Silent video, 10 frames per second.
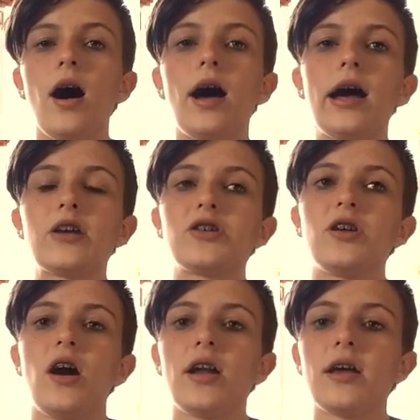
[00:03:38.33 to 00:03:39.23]
I
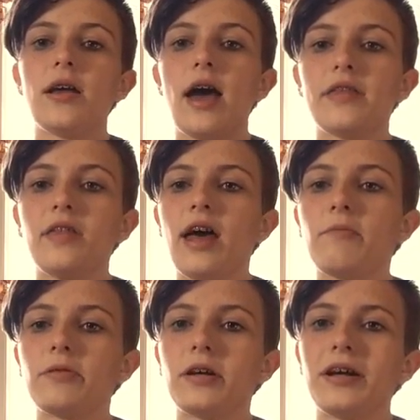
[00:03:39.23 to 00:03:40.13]
actually got it at the
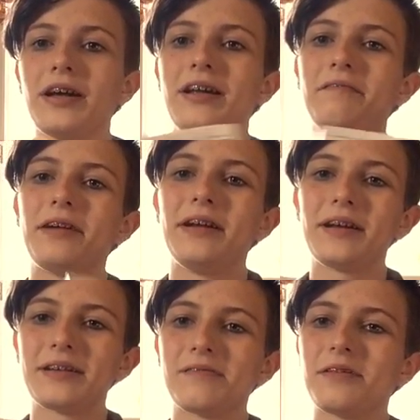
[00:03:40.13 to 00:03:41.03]
library. I didn't read
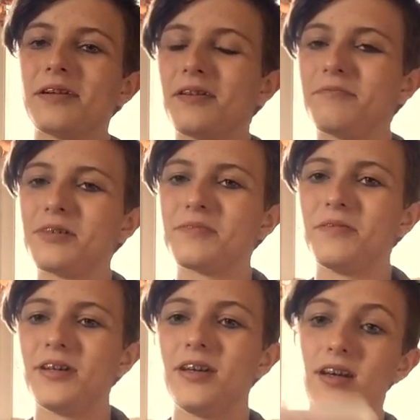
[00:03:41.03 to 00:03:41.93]
it because I was reading other books,
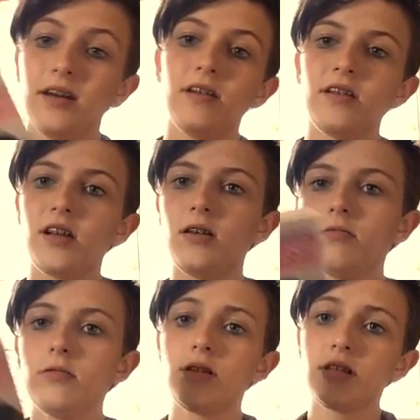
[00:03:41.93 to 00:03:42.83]
but, you
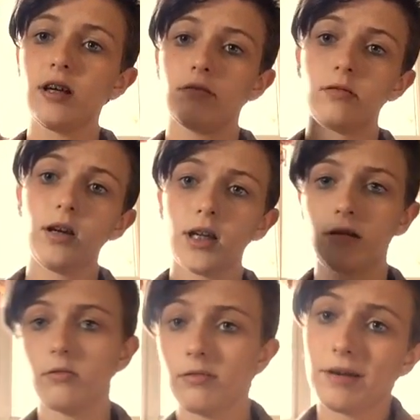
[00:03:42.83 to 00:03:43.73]
know, it's on sale. Got
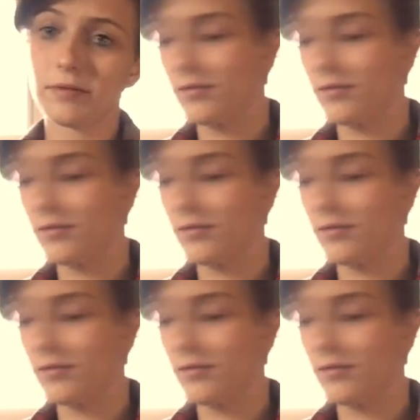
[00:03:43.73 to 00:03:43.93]
it. Grab